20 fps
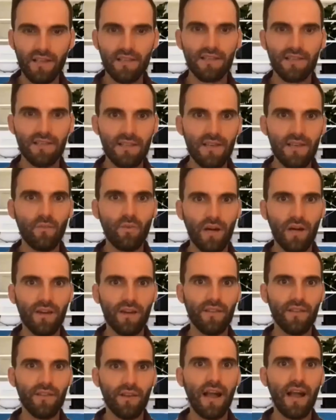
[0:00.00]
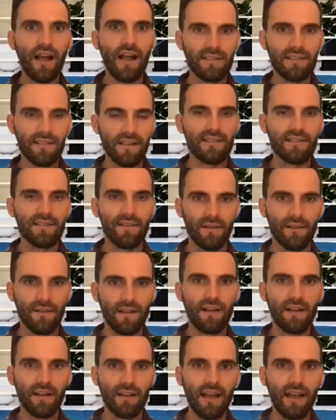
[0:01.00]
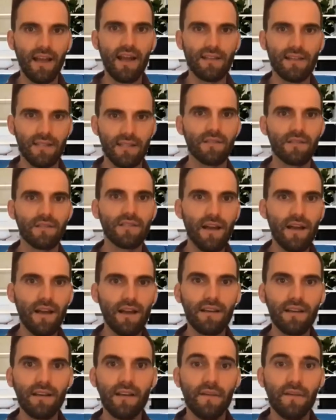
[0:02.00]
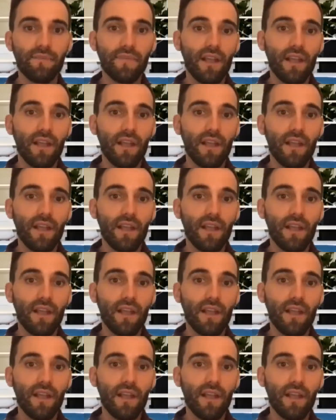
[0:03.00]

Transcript: see what other assets your client has outside?